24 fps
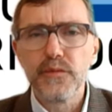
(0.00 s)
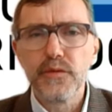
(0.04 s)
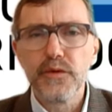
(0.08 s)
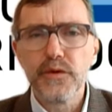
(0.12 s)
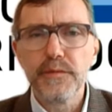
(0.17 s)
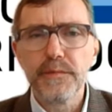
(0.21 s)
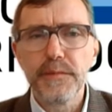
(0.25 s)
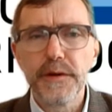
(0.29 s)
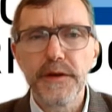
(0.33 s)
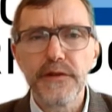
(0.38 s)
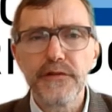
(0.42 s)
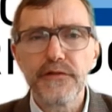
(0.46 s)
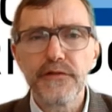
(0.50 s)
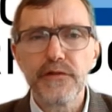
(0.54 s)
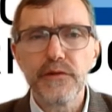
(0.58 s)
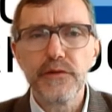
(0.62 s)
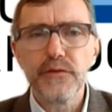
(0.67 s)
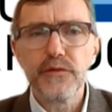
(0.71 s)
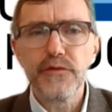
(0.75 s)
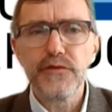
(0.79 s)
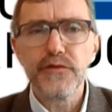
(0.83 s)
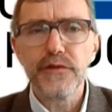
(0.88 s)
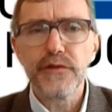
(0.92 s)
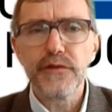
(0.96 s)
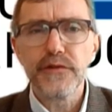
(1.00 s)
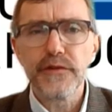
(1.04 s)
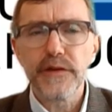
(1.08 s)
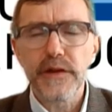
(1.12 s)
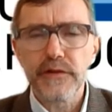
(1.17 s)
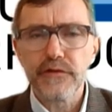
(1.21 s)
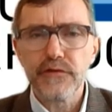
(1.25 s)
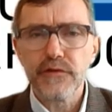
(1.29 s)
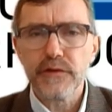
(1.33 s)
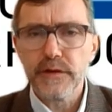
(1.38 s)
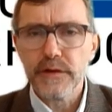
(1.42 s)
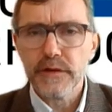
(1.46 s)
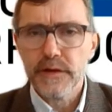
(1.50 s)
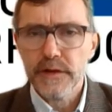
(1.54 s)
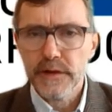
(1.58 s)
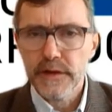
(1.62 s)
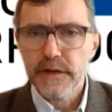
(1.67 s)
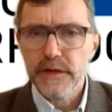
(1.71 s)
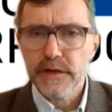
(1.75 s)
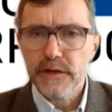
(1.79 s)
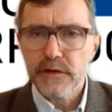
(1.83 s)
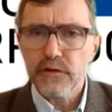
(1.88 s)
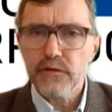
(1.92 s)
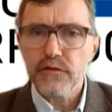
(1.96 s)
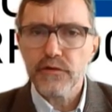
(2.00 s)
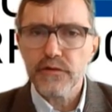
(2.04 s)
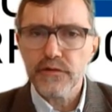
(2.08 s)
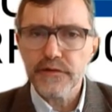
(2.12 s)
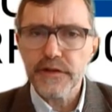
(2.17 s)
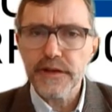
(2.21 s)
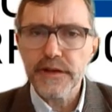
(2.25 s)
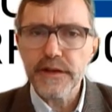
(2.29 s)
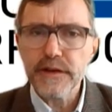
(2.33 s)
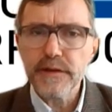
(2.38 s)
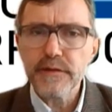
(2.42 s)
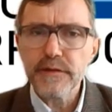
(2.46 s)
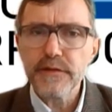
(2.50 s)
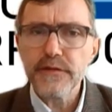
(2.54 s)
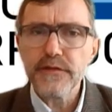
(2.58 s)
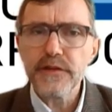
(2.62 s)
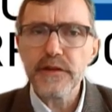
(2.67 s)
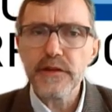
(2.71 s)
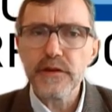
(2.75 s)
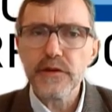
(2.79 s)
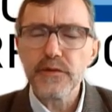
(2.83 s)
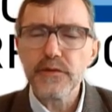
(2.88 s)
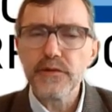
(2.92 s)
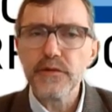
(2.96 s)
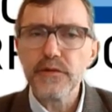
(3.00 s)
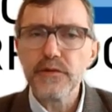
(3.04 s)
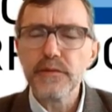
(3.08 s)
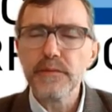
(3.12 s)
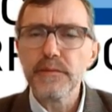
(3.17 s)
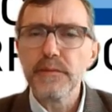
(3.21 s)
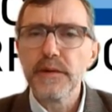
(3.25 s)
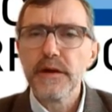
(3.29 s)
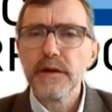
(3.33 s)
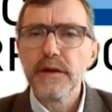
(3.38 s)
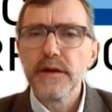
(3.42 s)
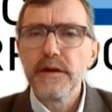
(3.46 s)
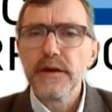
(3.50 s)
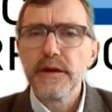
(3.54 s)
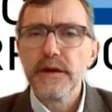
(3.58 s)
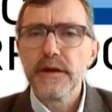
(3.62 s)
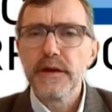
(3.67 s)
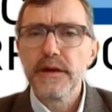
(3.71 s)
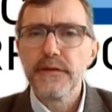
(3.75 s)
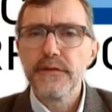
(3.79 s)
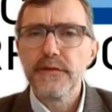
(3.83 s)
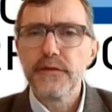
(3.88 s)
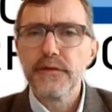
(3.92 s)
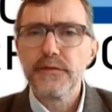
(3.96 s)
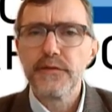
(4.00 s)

wood-based solutions actually contain the CO2 uh,